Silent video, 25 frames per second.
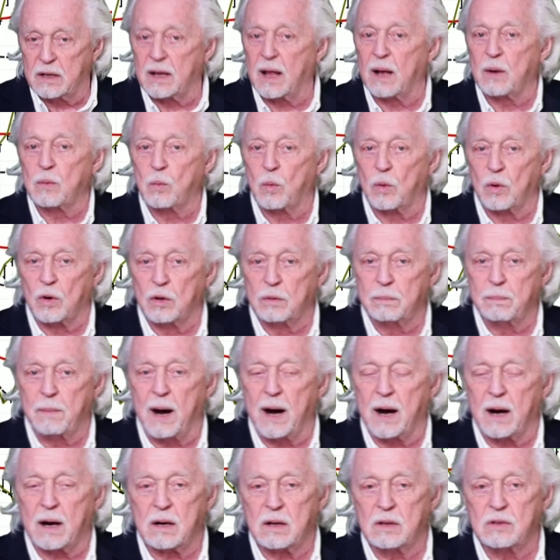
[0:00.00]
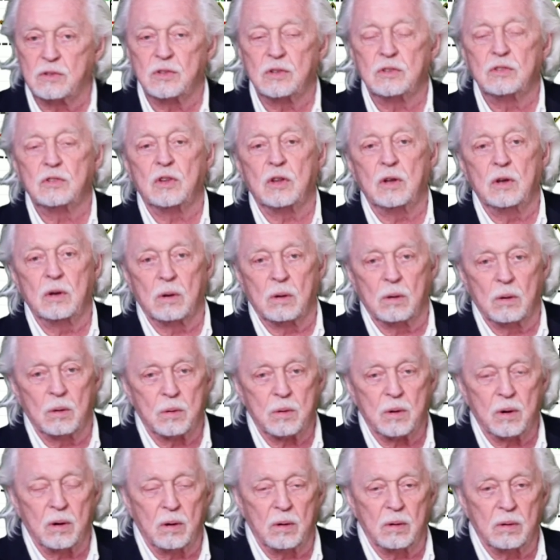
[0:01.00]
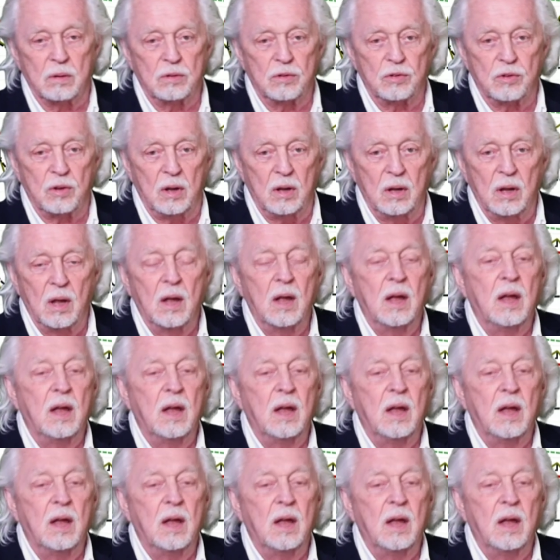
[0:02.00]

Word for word: on world markets is the euro currency.